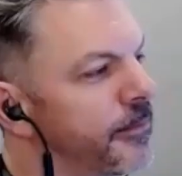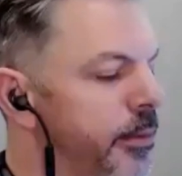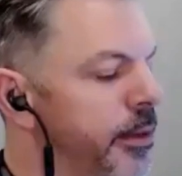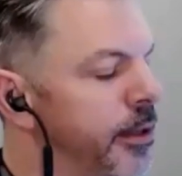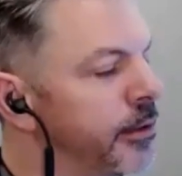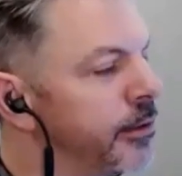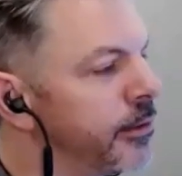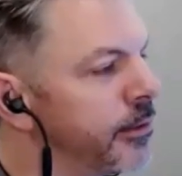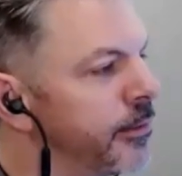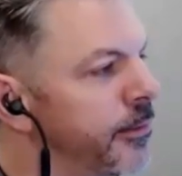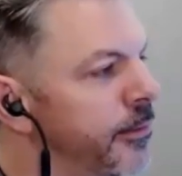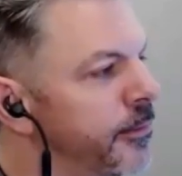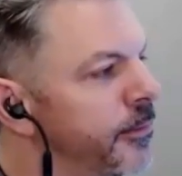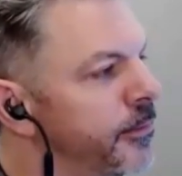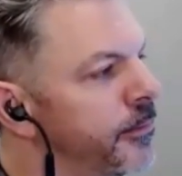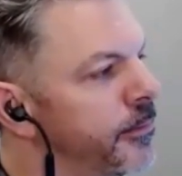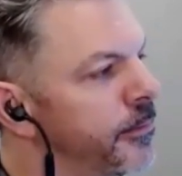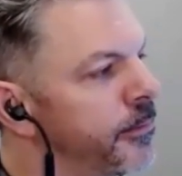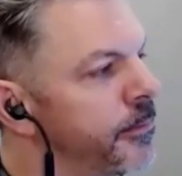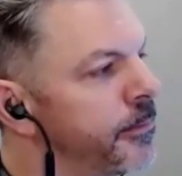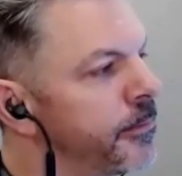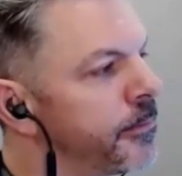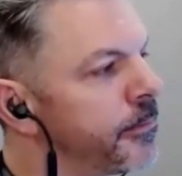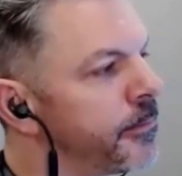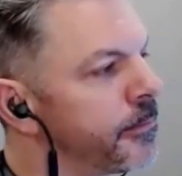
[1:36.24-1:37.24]
by me?
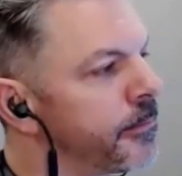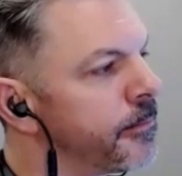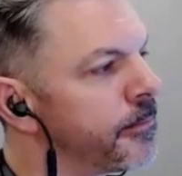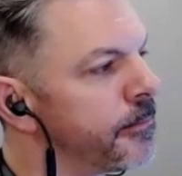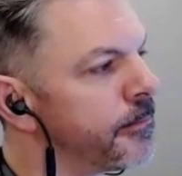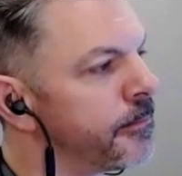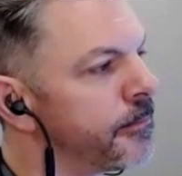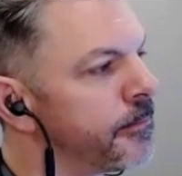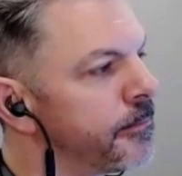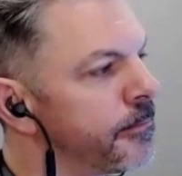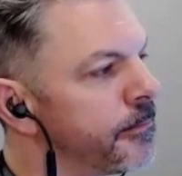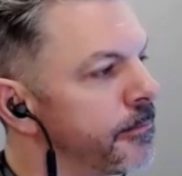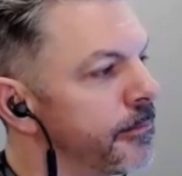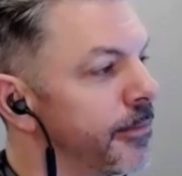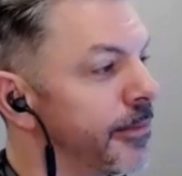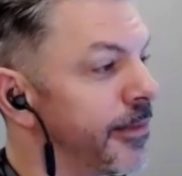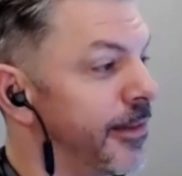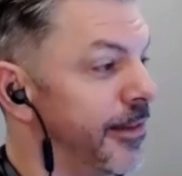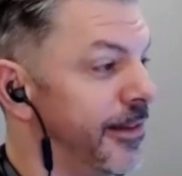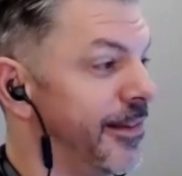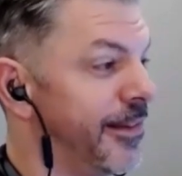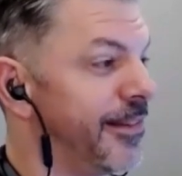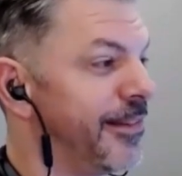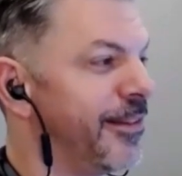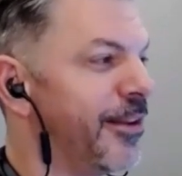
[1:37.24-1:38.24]
Yeah.
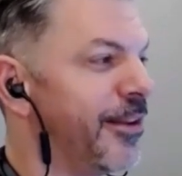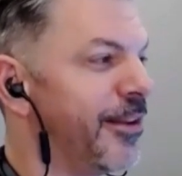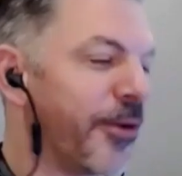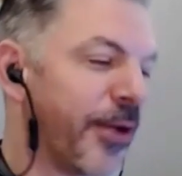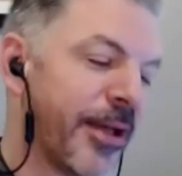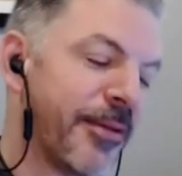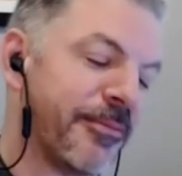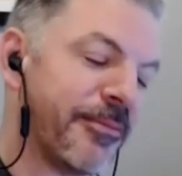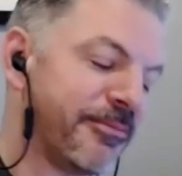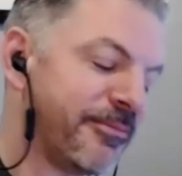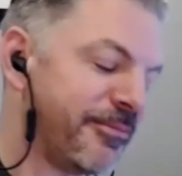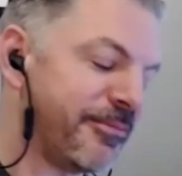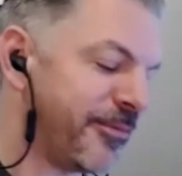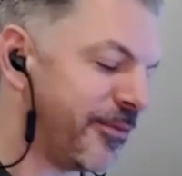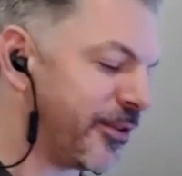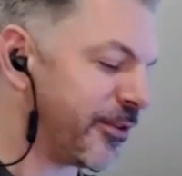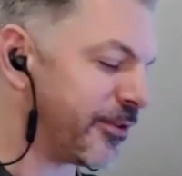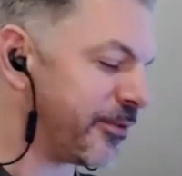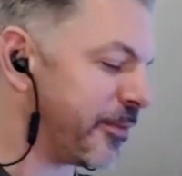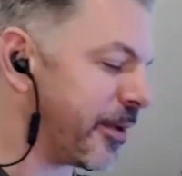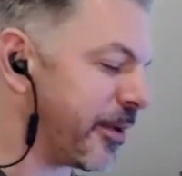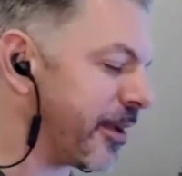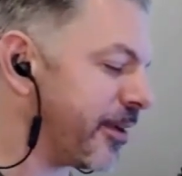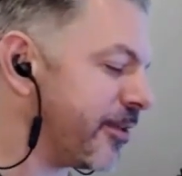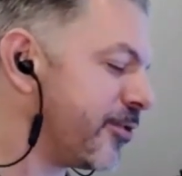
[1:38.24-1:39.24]
Okay.
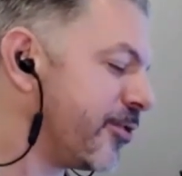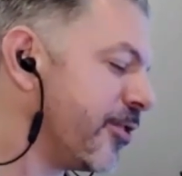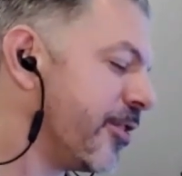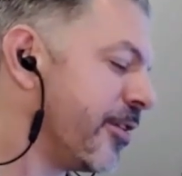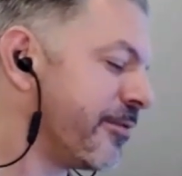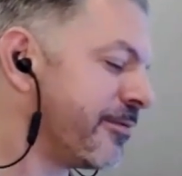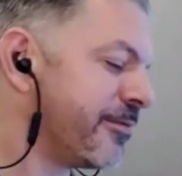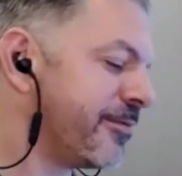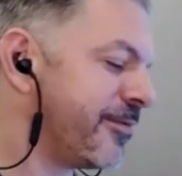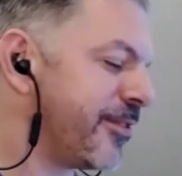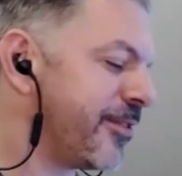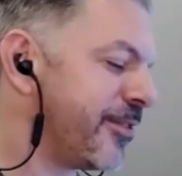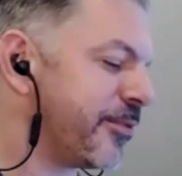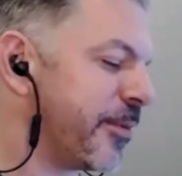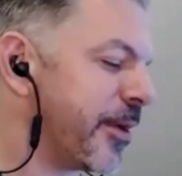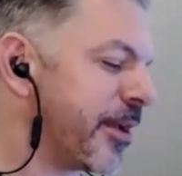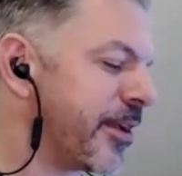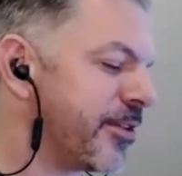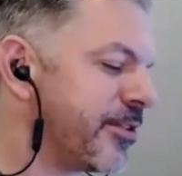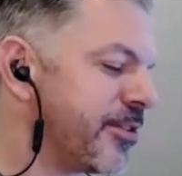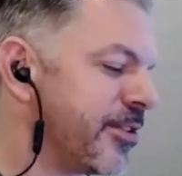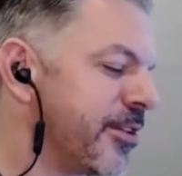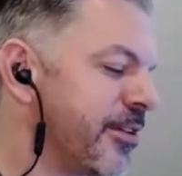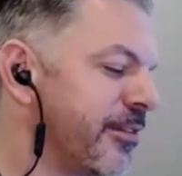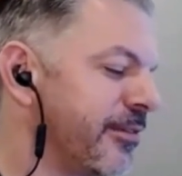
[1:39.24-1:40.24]
Just making sure. Just
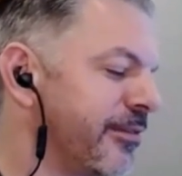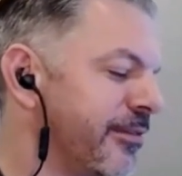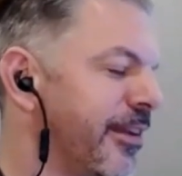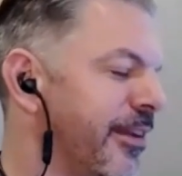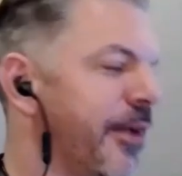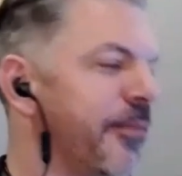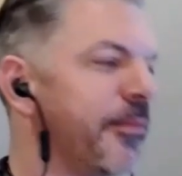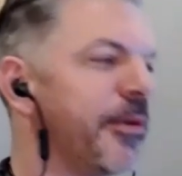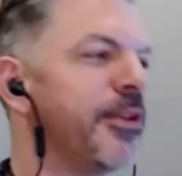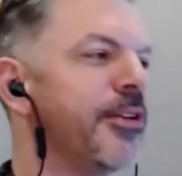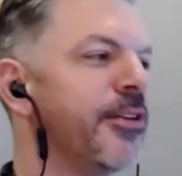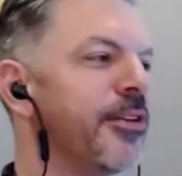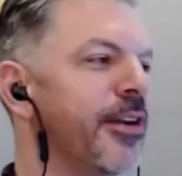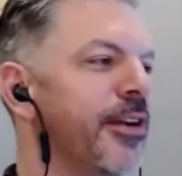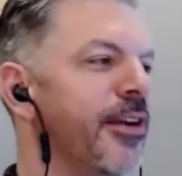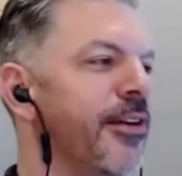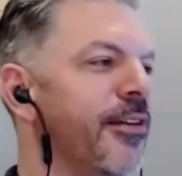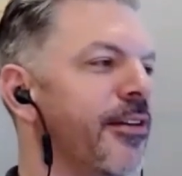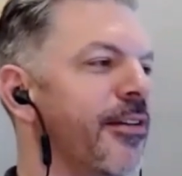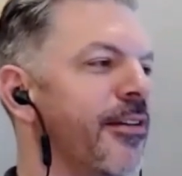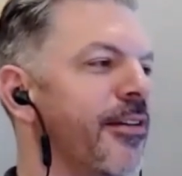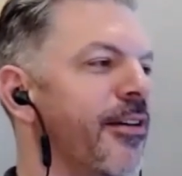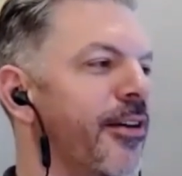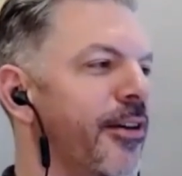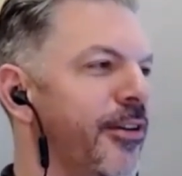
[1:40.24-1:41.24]
making sure. I mean, you're
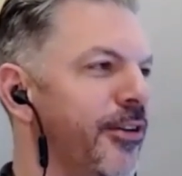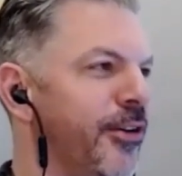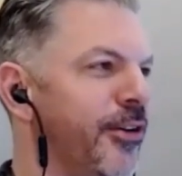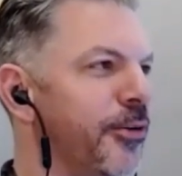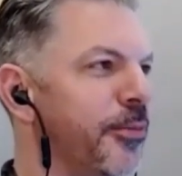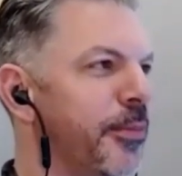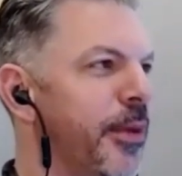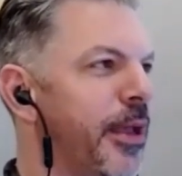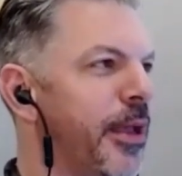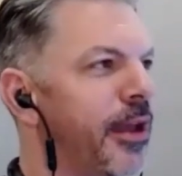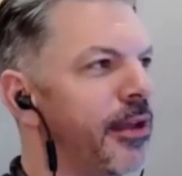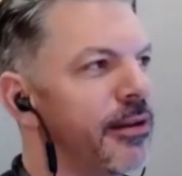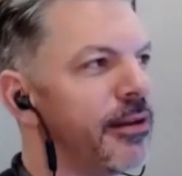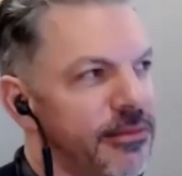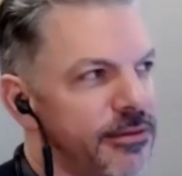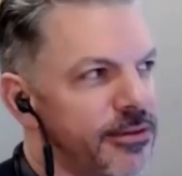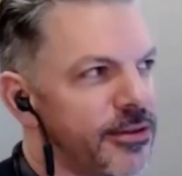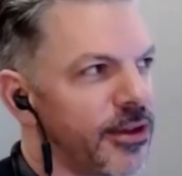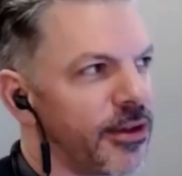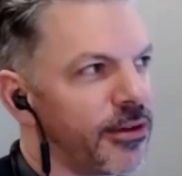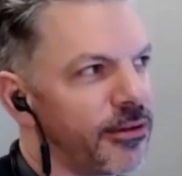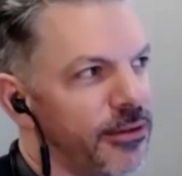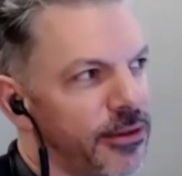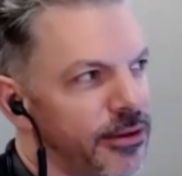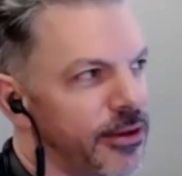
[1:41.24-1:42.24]
here on your bed,
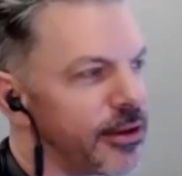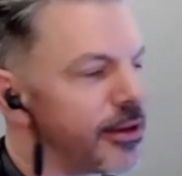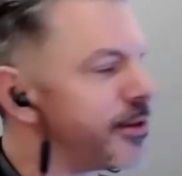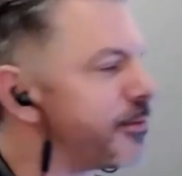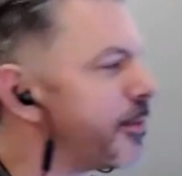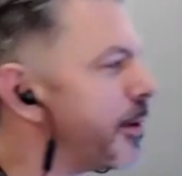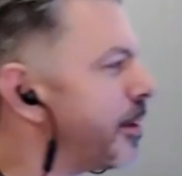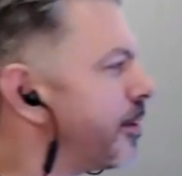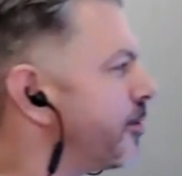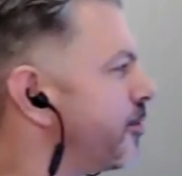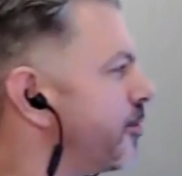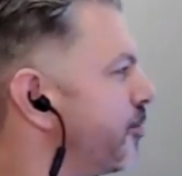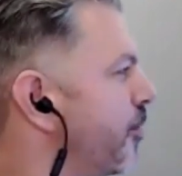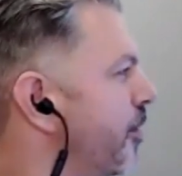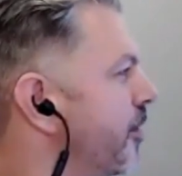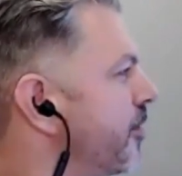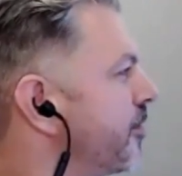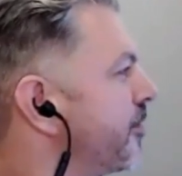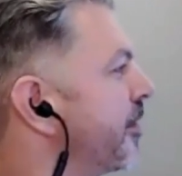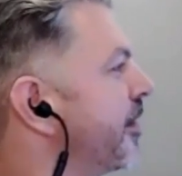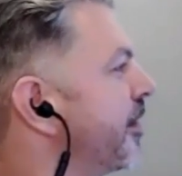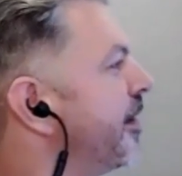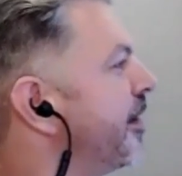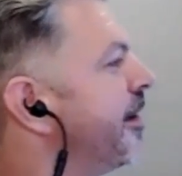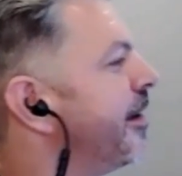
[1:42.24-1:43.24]
so you get to make the
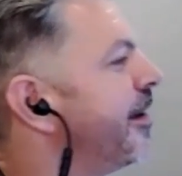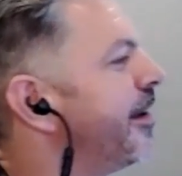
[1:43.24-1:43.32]
choice.